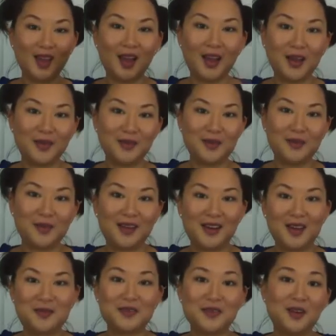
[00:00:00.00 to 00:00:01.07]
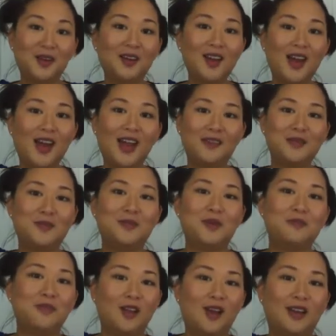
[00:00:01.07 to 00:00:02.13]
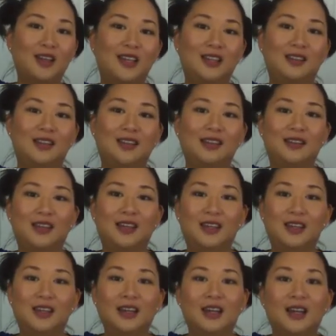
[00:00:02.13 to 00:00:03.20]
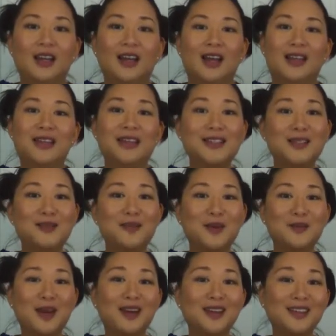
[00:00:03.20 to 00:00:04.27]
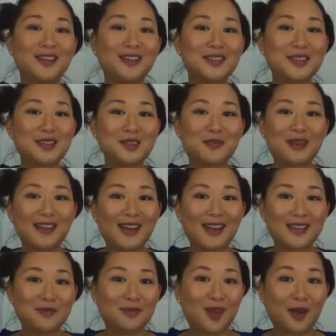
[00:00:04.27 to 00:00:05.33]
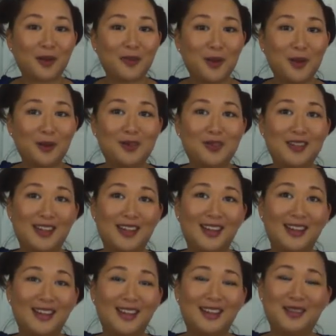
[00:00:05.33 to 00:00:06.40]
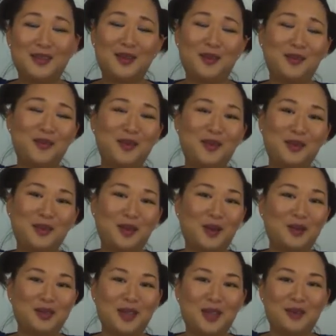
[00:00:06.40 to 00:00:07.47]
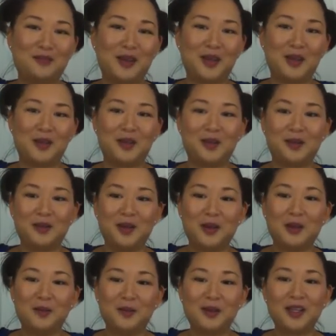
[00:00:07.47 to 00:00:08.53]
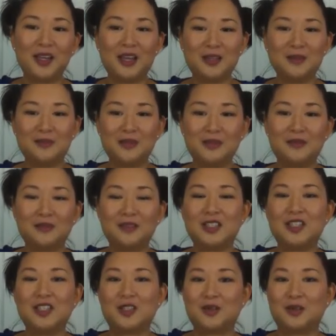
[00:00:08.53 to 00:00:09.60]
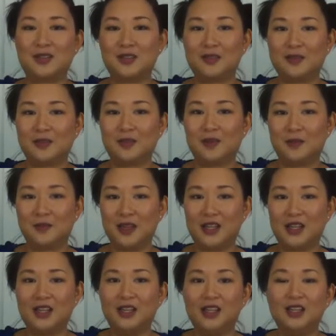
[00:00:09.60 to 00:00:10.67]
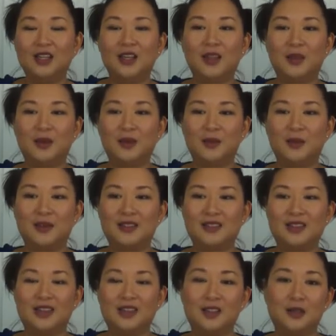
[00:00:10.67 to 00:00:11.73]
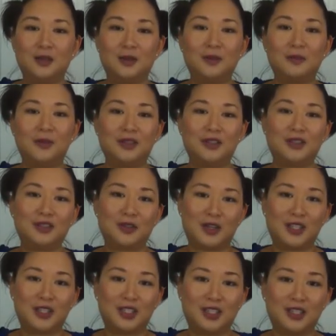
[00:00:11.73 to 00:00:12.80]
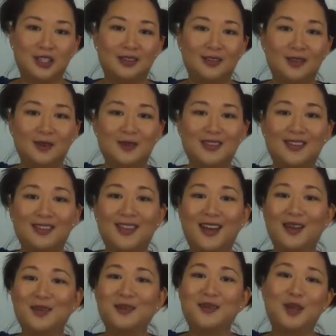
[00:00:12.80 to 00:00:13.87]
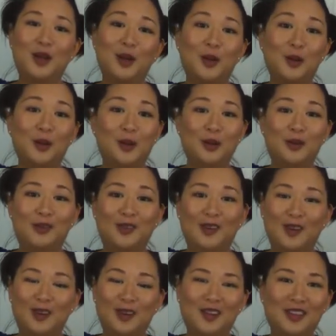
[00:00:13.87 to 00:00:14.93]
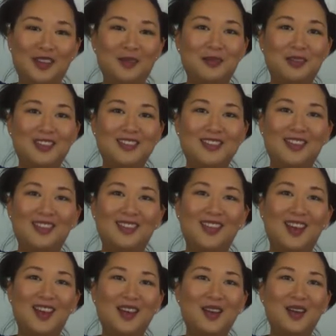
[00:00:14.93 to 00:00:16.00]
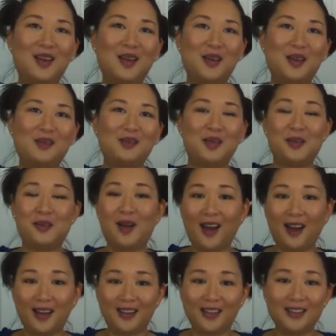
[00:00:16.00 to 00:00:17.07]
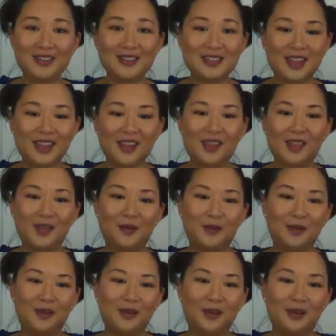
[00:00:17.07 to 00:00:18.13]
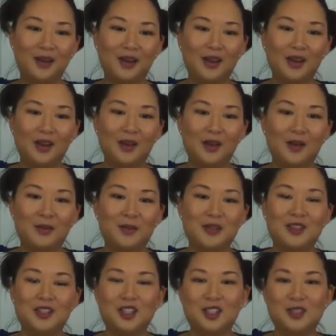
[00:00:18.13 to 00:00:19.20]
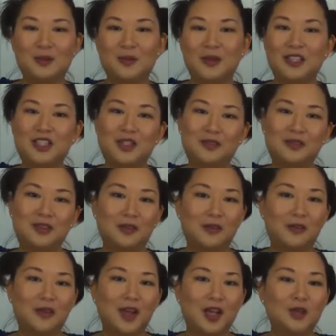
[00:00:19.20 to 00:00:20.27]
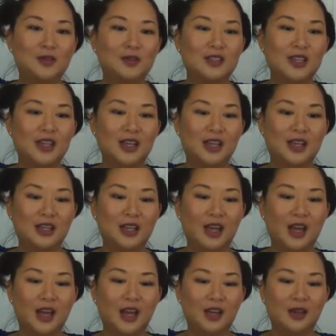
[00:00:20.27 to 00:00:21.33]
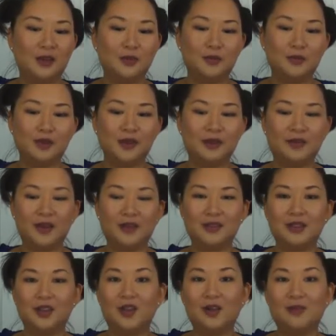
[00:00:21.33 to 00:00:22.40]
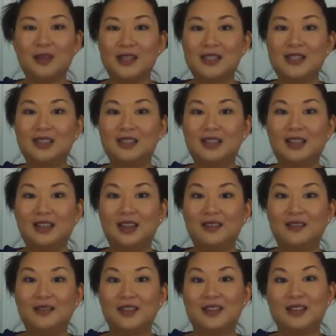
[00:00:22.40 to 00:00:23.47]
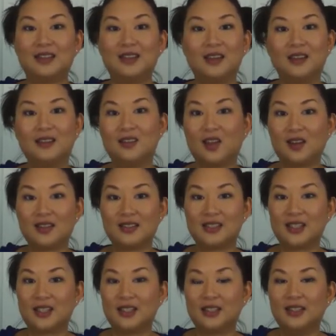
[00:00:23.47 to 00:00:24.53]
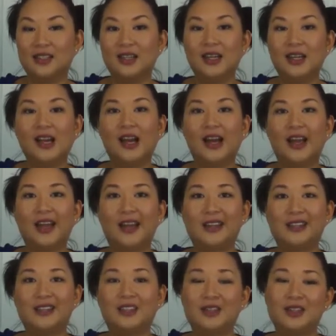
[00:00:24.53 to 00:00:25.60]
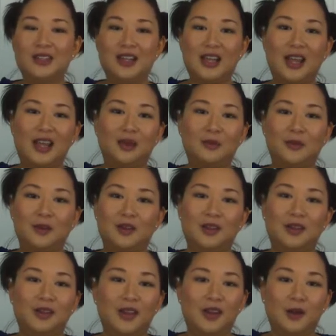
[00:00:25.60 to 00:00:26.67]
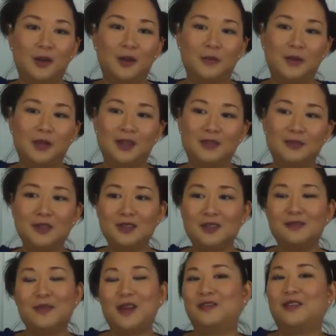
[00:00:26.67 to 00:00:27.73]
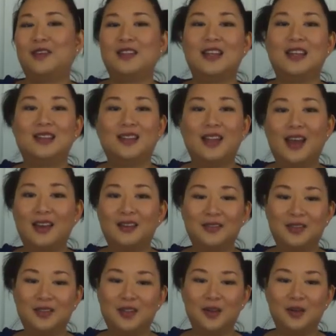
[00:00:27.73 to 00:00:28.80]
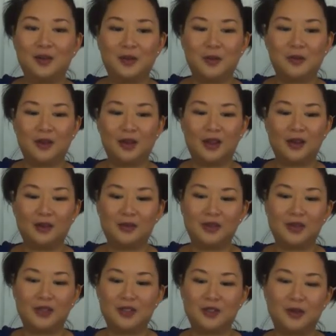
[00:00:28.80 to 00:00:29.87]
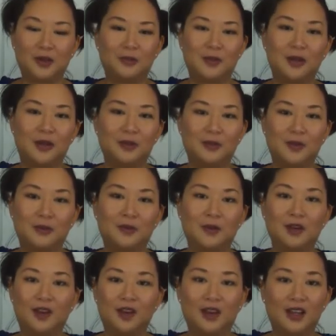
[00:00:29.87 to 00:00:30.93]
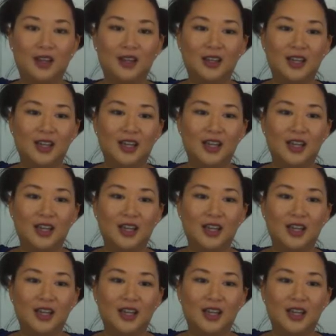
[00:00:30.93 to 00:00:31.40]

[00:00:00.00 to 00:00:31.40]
Hi everyone, I'm sorry I haven't been blogging lately. I think it's been about a year since my last blog post, and that's a really long time, I know. Work had been really stressful for me. There was a new administration, there was a lot of turnover, there was a lot of new hires, and there were positions being shifted around. And I really found it all mentally and physically exhausting. I started to hate working there because most of my friends had left. The people I really enjoyed working with were gone.